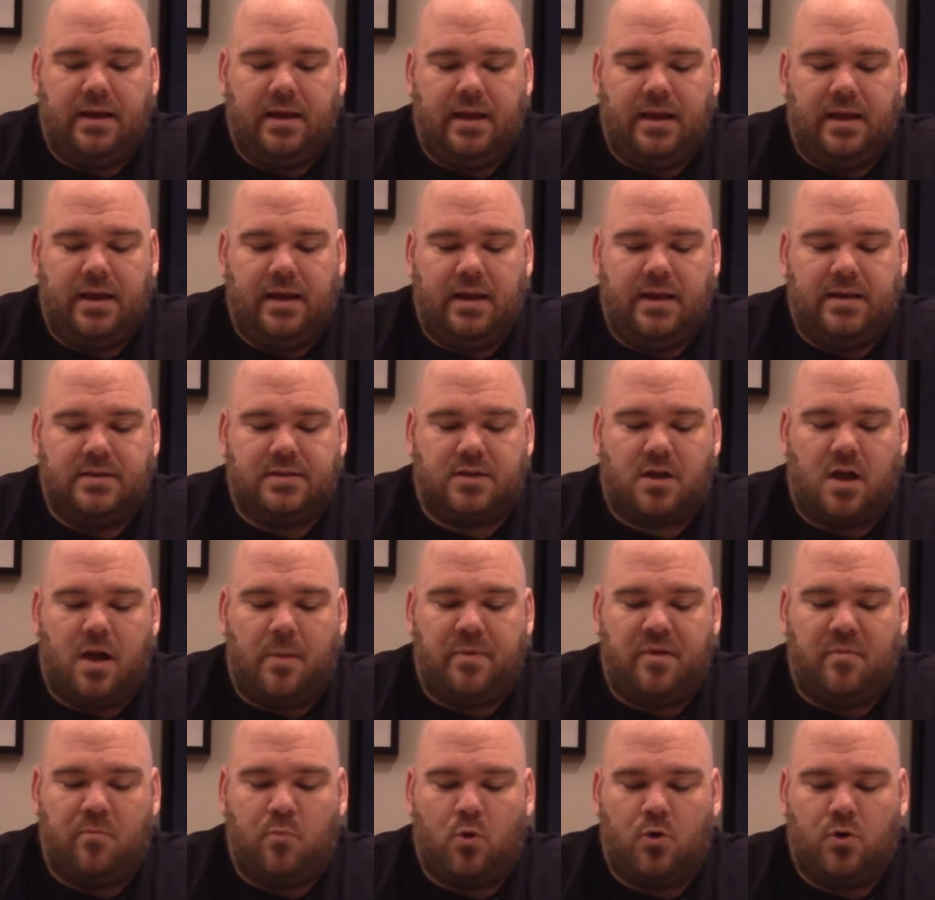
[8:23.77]
it is a
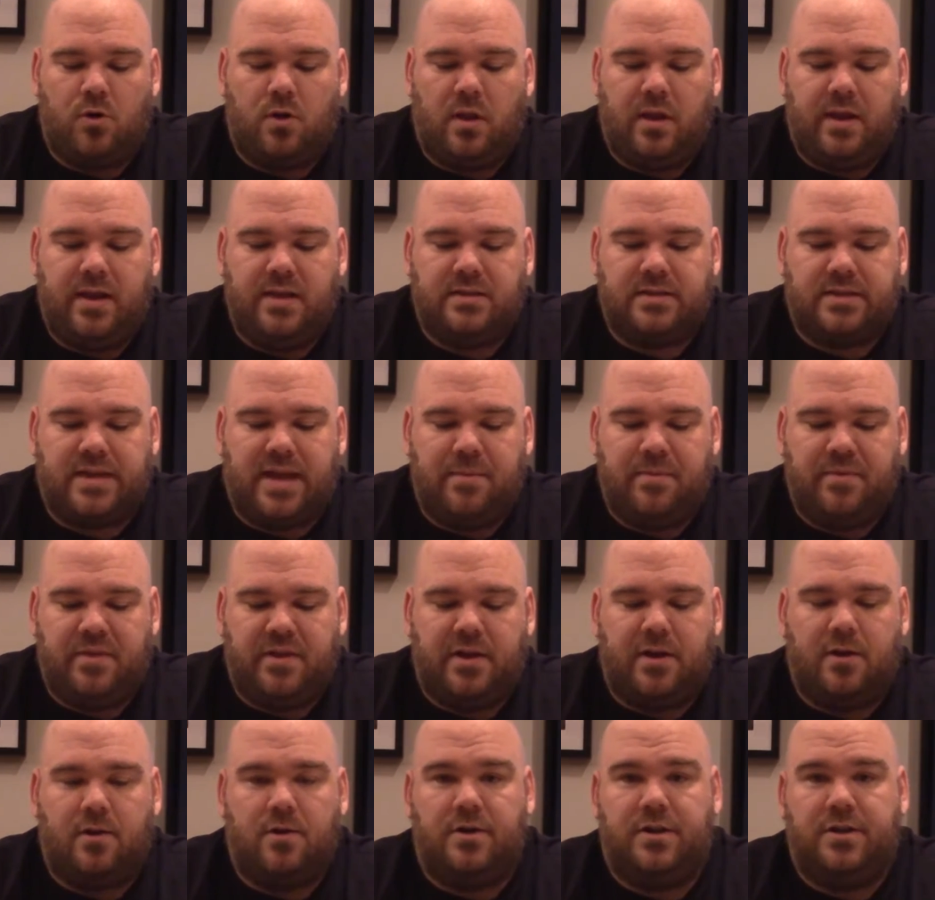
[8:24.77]
copy of Borderlands Game of
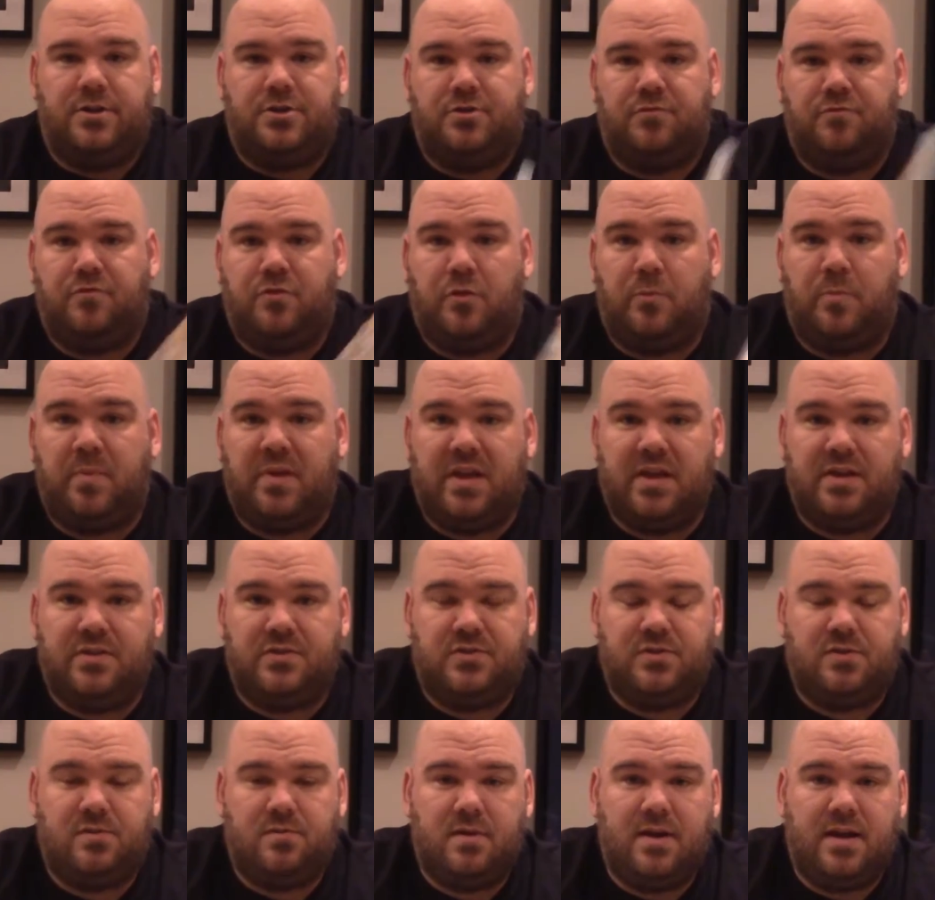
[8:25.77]
the Year Edition for the
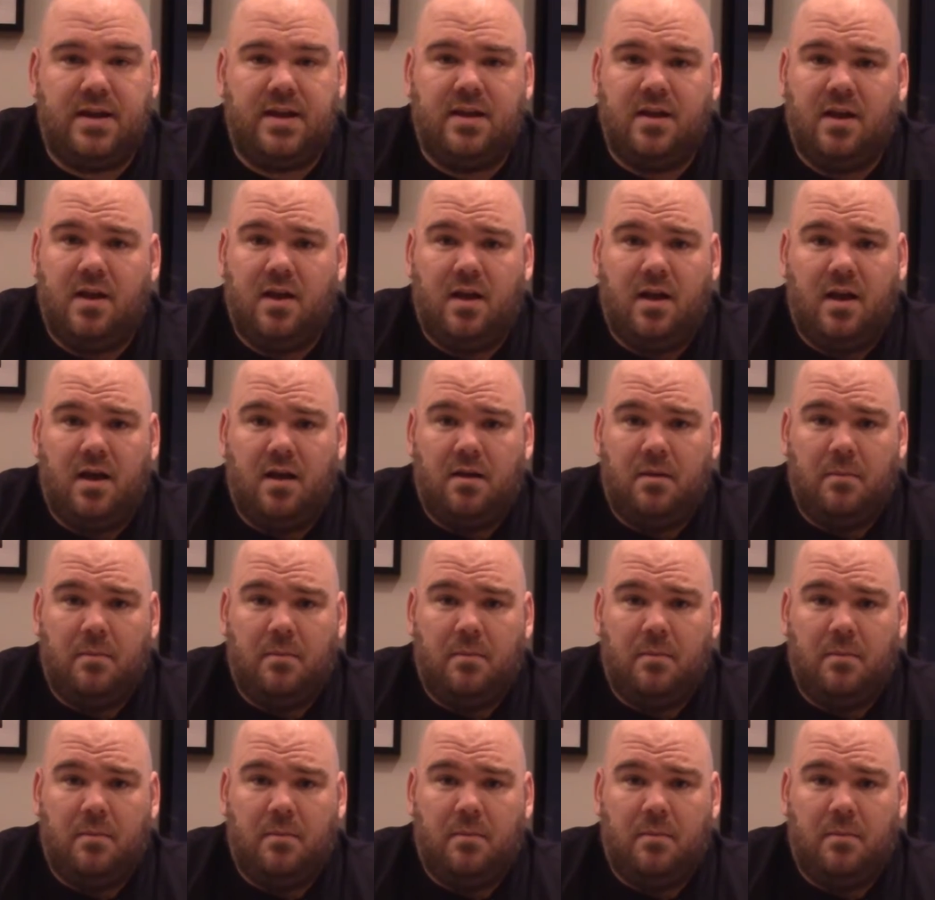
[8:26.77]
PS3.